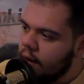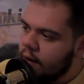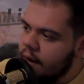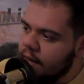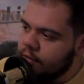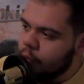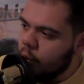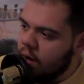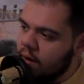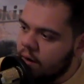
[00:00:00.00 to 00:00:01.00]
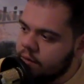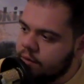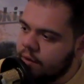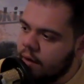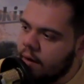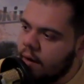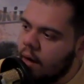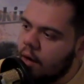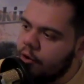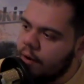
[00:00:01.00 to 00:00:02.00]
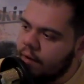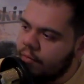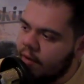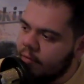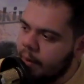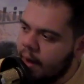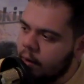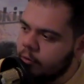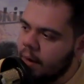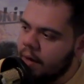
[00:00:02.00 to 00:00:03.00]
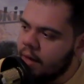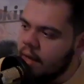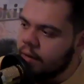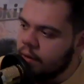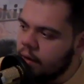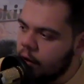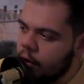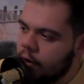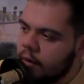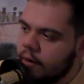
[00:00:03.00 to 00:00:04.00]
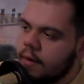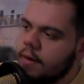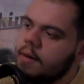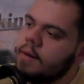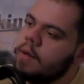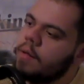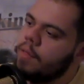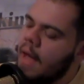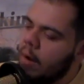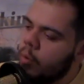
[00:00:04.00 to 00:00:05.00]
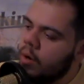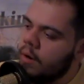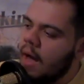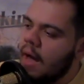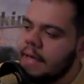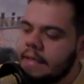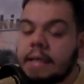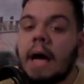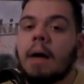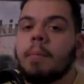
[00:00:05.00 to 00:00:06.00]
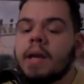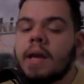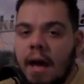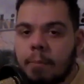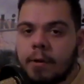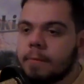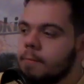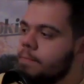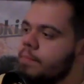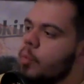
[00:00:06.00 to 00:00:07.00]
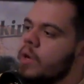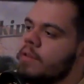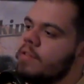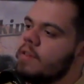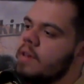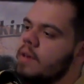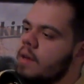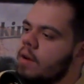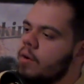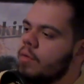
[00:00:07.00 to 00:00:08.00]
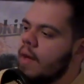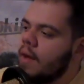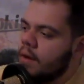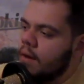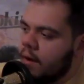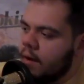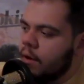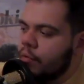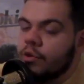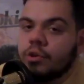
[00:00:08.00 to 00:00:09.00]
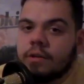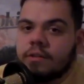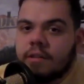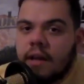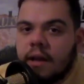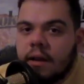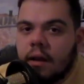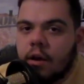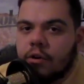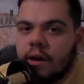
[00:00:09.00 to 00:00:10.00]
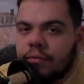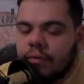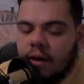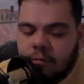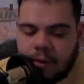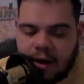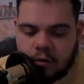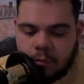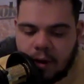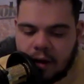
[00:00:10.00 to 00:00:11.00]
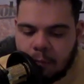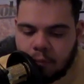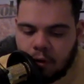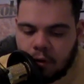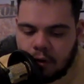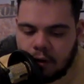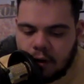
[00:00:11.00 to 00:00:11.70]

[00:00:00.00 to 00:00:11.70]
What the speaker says: Next was 185 pounds by the end of the year. That one I did not make happen. We can see here that I had originally said 185 pounds by April.